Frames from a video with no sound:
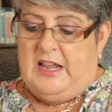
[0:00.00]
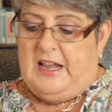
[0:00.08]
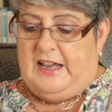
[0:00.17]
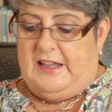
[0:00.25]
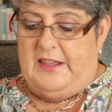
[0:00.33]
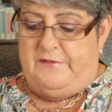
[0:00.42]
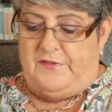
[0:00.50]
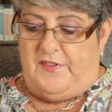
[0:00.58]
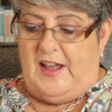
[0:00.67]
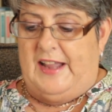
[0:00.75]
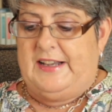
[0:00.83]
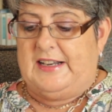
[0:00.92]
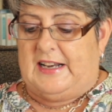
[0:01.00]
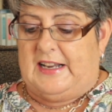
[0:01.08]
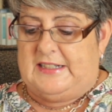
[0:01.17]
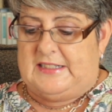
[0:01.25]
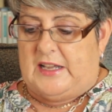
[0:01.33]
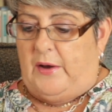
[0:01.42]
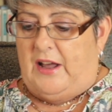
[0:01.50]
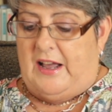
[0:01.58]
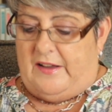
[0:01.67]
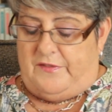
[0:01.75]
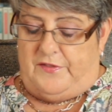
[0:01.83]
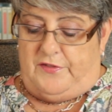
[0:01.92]
And then finally, so I
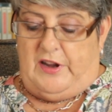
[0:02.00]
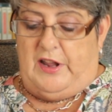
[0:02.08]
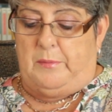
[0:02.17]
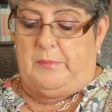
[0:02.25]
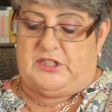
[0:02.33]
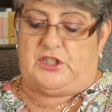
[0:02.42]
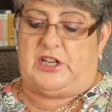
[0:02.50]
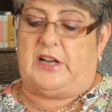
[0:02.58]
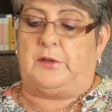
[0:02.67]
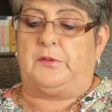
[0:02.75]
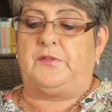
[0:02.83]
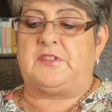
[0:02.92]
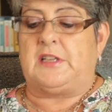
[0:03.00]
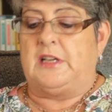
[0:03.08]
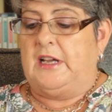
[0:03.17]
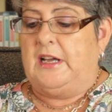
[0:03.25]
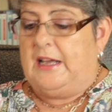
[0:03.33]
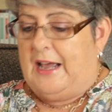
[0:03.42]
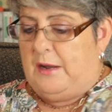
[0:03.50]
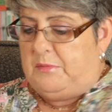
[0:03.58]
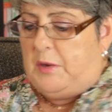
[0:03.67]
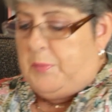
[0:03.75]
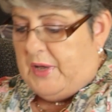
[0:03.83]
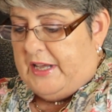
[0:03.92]
have 3 on my shelves. How
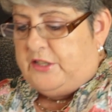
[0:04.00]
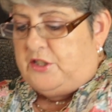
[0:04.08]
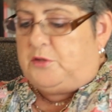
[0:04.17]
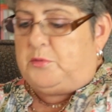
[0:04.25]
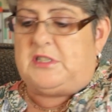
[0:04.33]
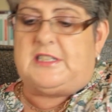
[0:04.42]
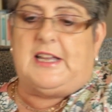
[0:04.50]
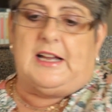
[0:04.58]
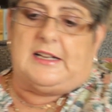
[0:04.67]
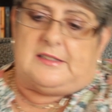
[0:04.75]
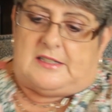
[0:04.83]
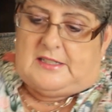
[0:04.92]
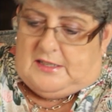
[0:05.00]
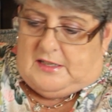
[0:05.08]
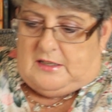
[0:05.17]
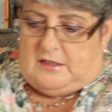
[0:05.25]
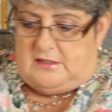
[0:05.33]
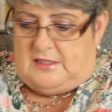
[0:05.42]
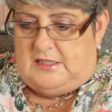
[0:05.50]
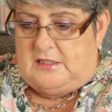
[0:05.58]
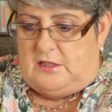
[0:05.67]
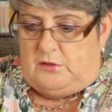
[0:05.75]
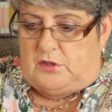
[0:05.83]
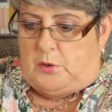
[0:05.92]
many pages was that? Because
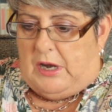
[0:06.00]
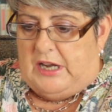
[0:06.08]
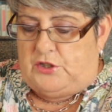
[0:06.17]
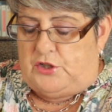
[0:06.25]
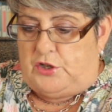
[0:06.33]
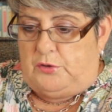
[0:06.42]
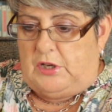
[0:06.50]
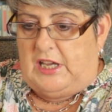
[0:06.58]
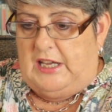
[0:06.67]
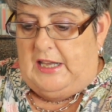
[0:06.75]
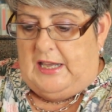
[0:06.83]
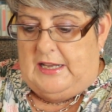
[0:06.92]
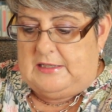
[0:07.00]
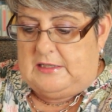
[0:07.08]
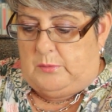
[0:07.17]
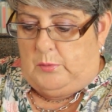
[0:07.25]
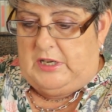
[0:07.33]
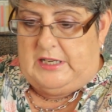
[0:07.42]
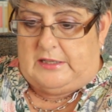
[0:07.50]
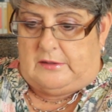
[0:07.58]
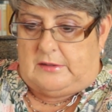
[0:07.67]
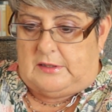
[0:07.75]
this looks quite chunky as well.